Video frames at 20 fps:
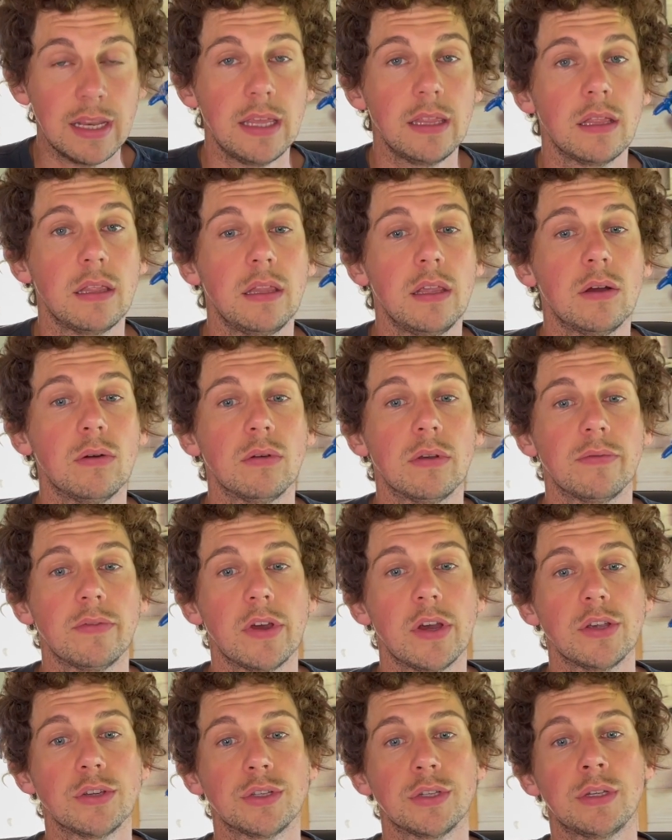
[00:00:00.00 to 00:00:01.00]
than the older
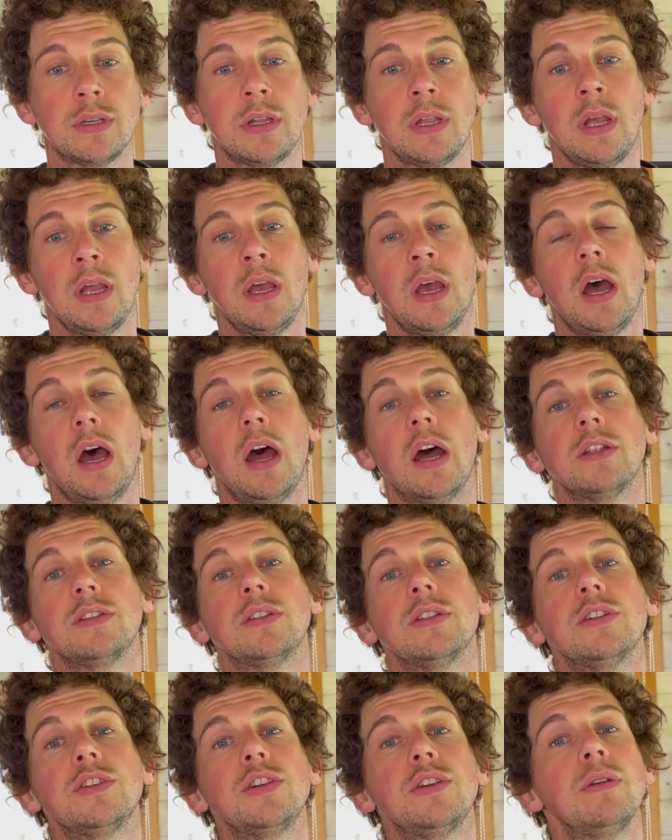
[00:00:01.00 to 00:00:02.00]
version, to
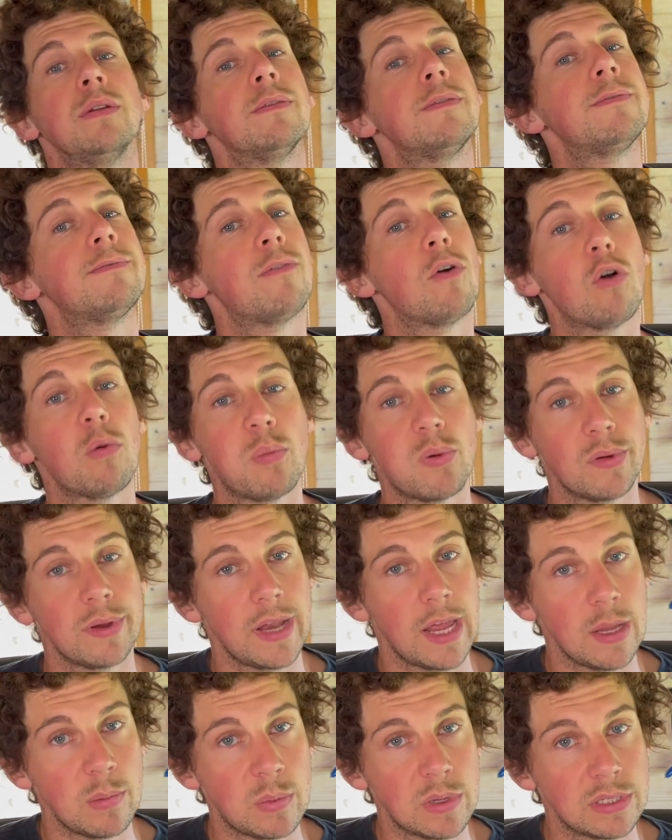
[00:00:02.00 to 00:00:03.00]
the tune of
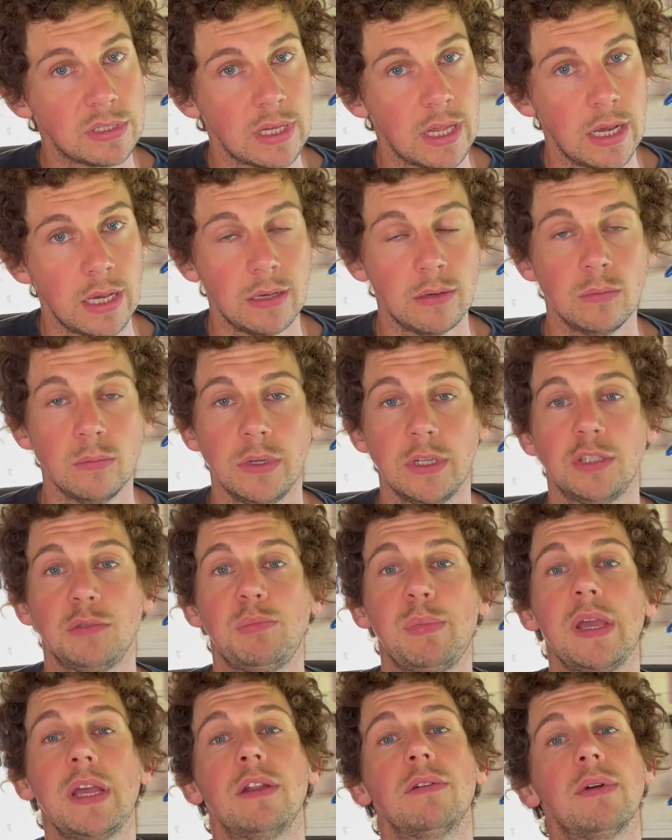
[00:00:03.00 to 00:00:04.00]
4.8%, which
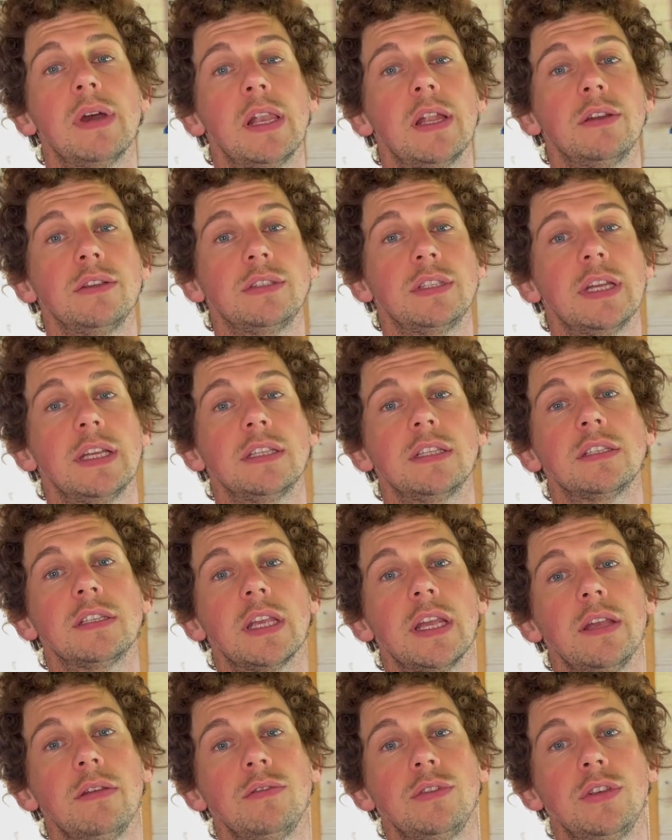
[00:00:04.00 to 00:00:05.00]
Pinarello says
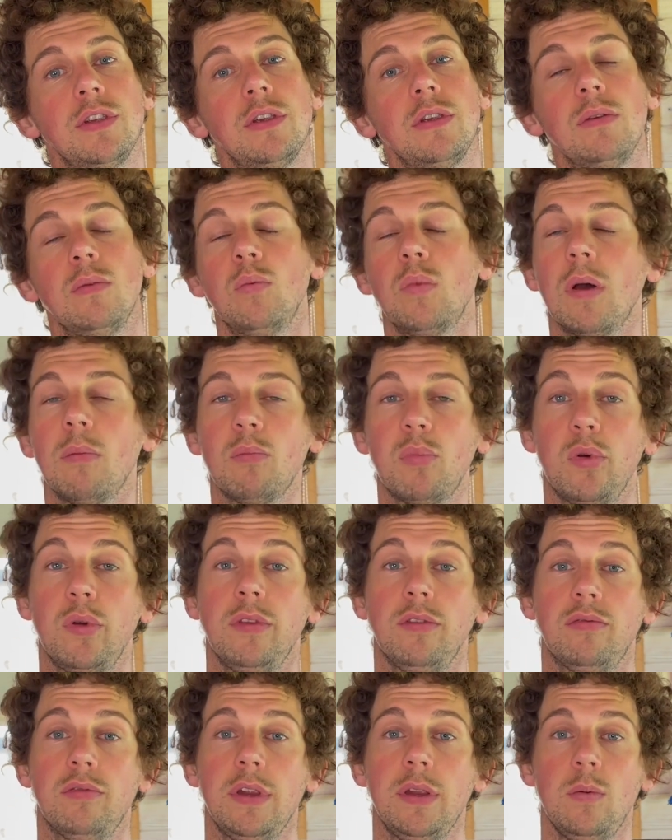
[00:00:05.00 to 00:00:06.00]
saves you
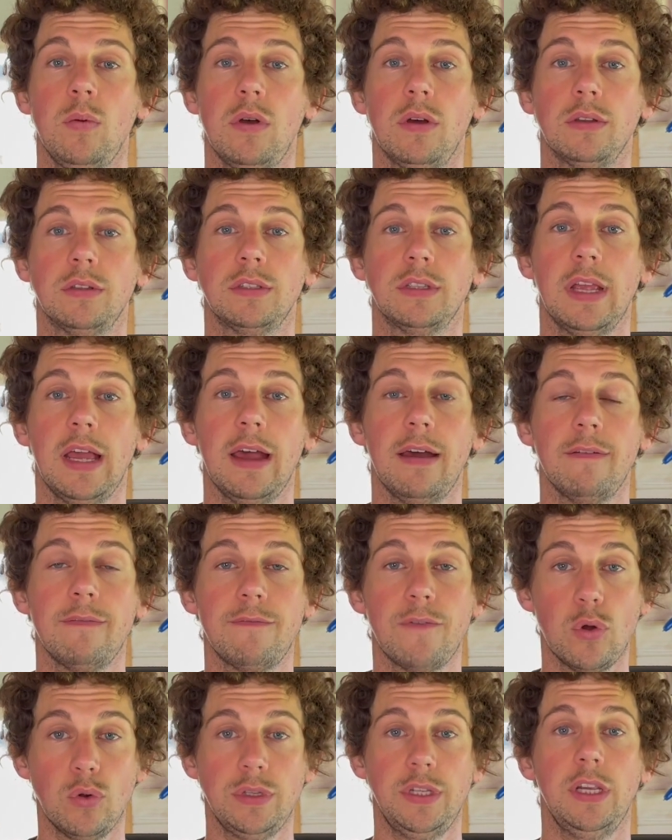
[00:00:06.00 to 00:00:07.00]
1.3 watts at
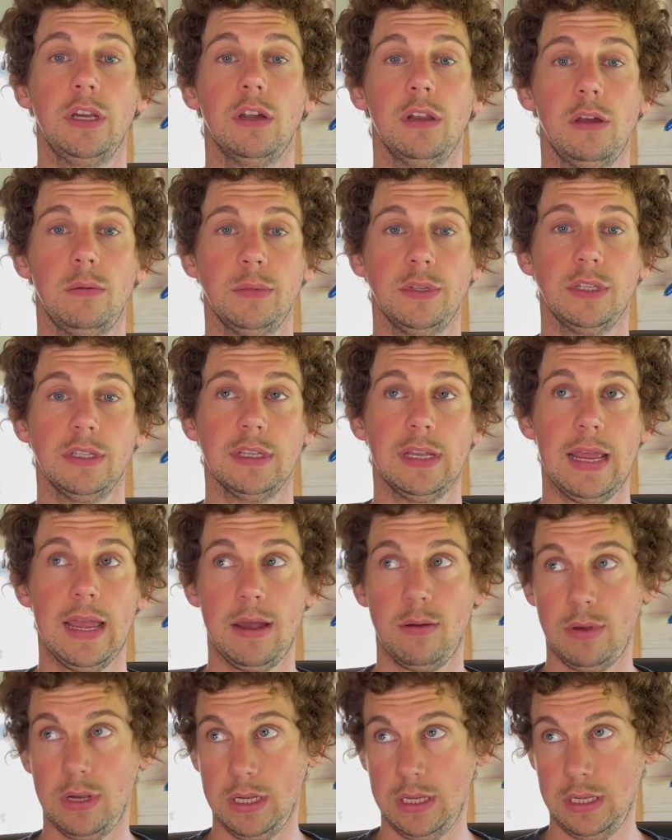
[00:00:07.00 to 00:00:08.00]
40 kilometers an
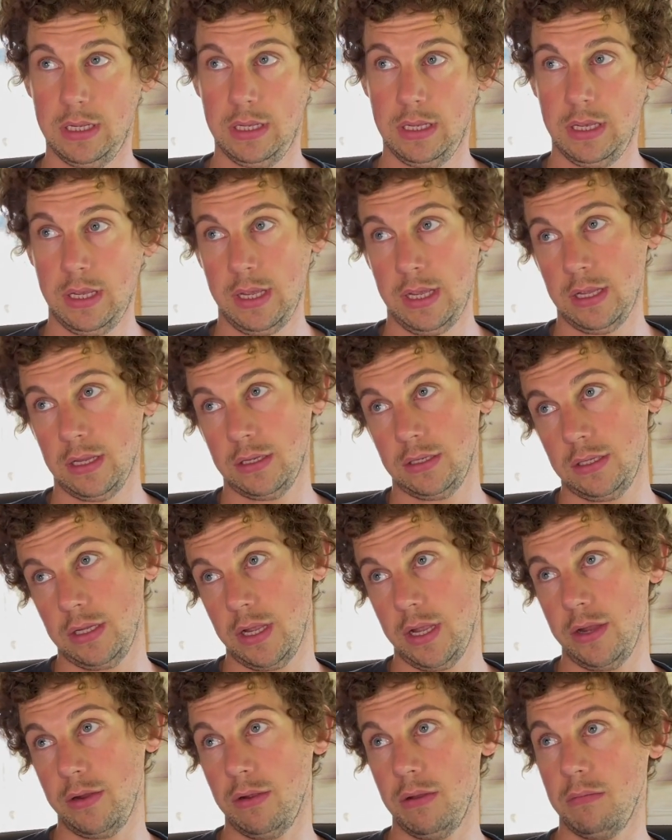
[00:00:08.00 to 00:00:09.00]
hour.
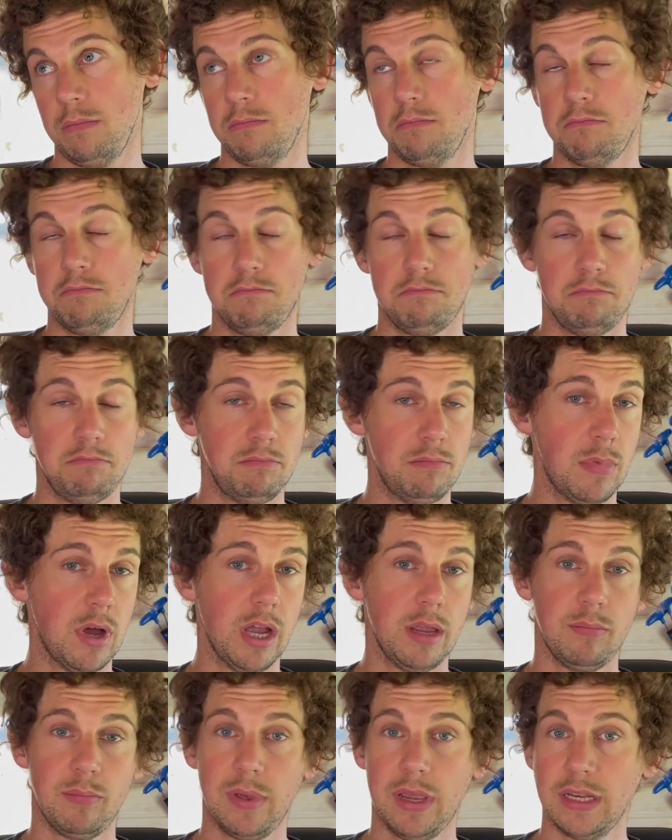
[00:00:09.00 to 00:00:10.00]
So
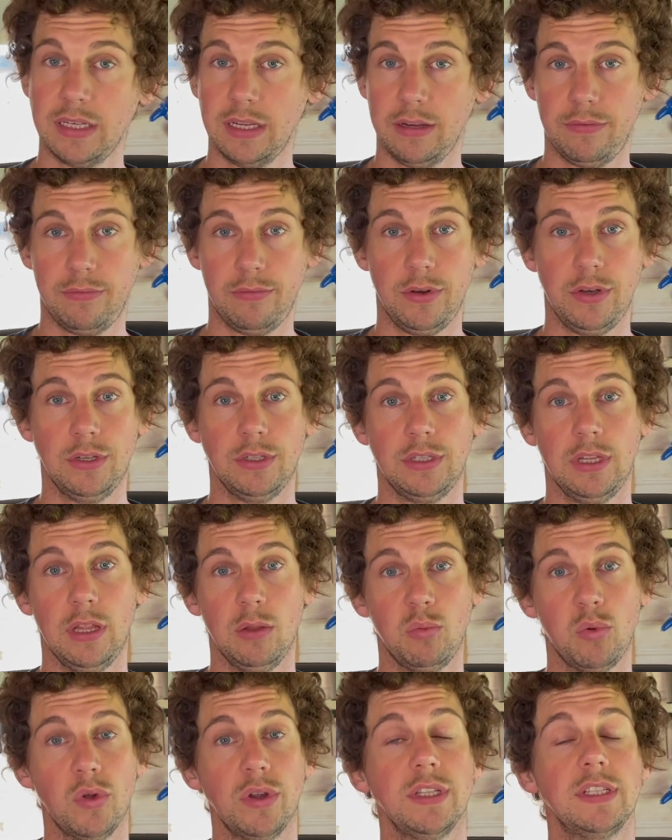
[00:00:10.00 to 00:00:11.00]
might be a difference at the
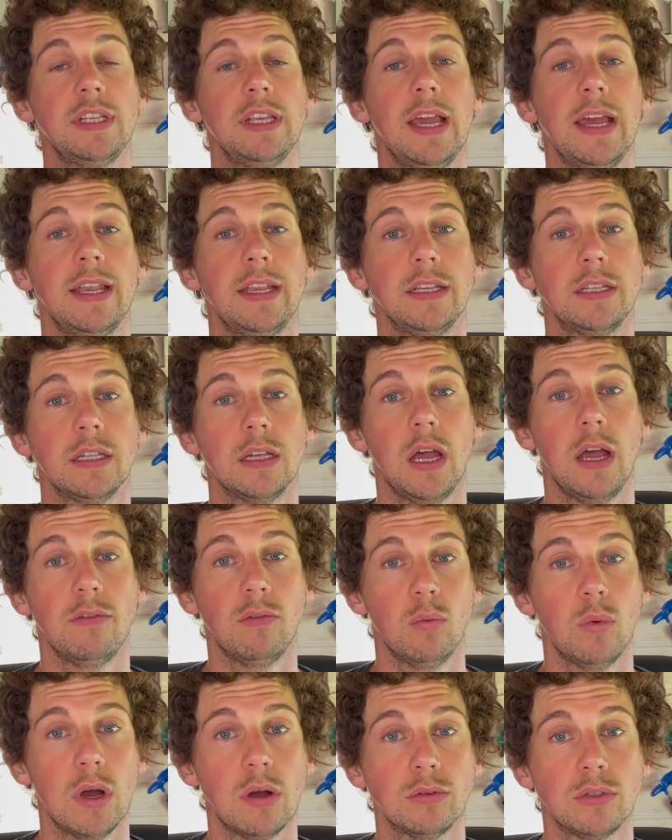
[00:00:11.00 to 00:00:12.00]
pointy end of a
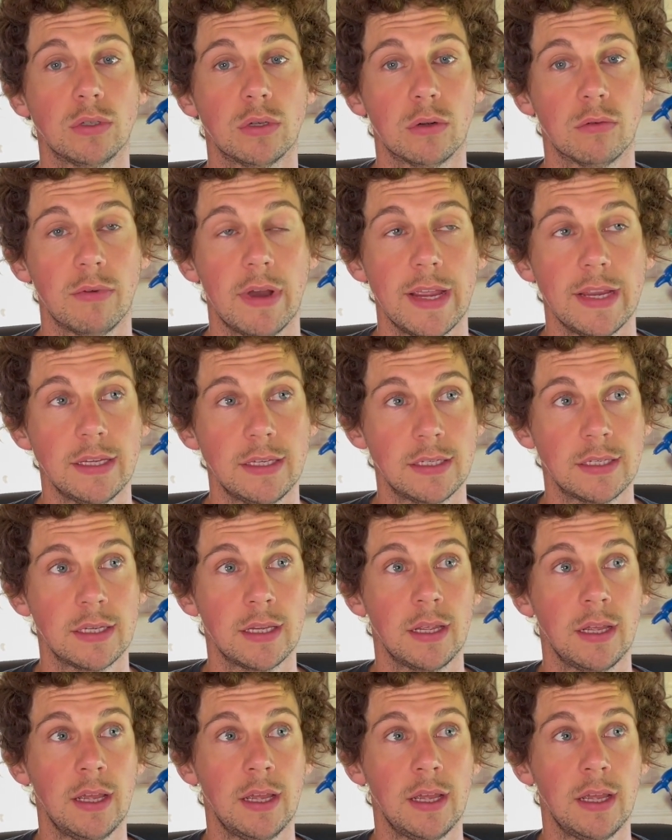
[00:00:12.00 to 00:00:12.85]
world tour race.